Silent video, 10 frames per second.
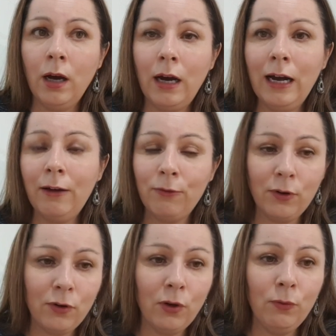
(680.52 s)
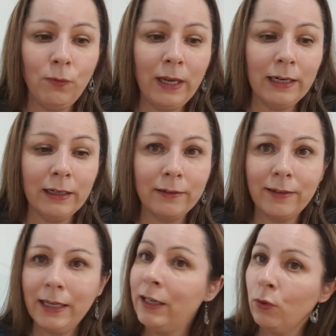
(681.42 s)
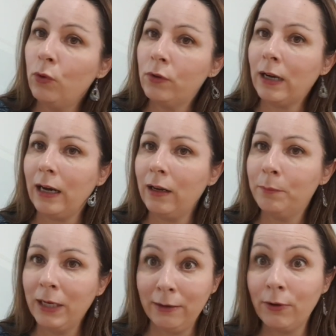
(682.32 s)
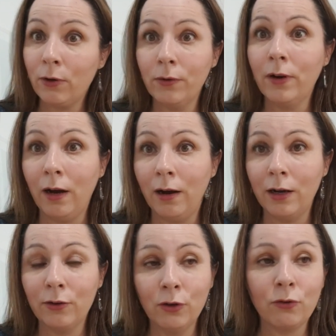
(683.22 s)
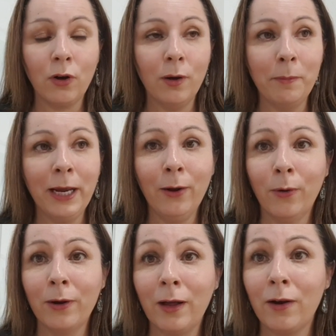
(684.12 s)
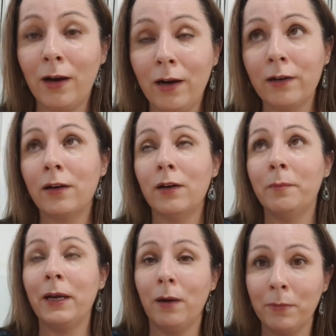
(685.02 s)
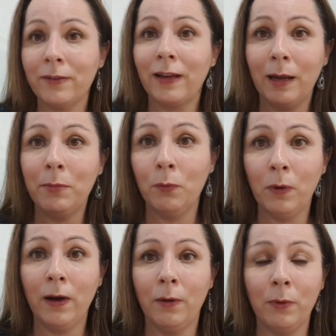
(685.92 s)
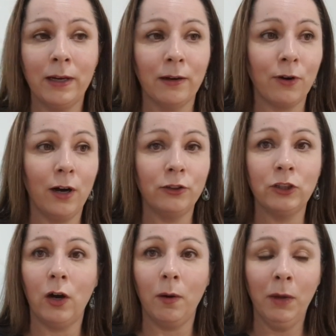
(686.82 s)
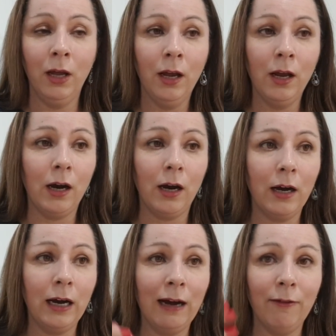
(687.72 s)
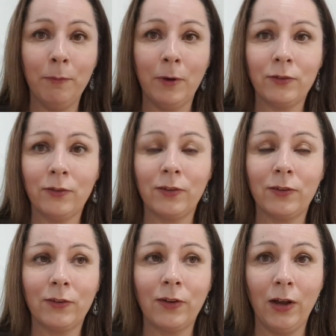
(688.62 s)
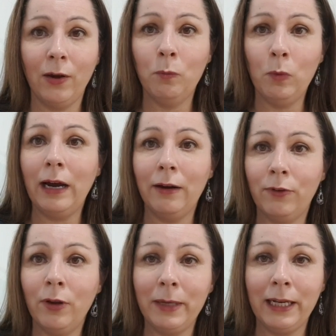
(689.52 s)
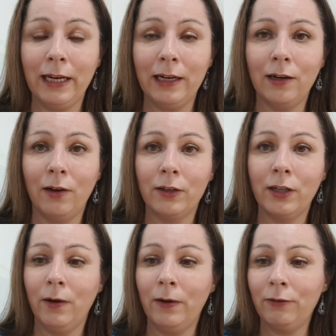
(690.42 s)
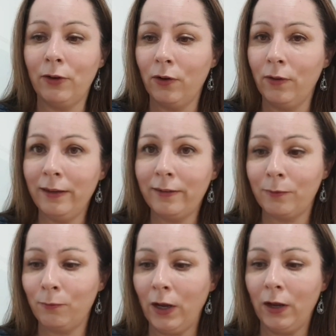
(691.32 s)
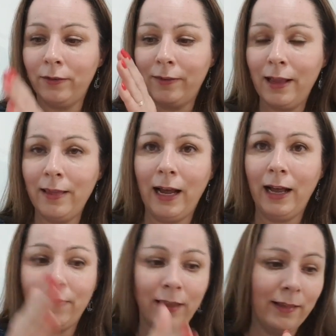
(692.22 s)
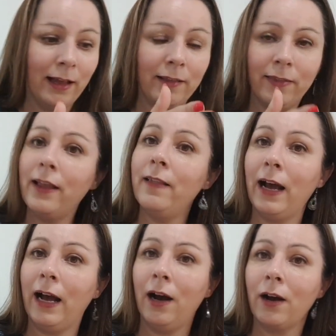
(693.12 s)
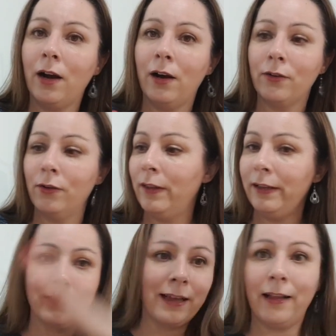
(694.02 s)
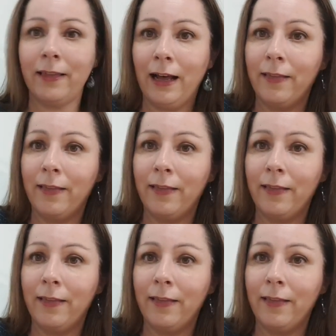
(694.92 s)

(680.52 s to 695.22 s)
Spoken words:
I have to do things in order. Believe it or not, I do try and be all, like, I've got to admit, I'm the same at work when I've got a job. I have my certain way of doing it. Like, you know, I have to do this first, then that, then that, then that. I can't do this, that.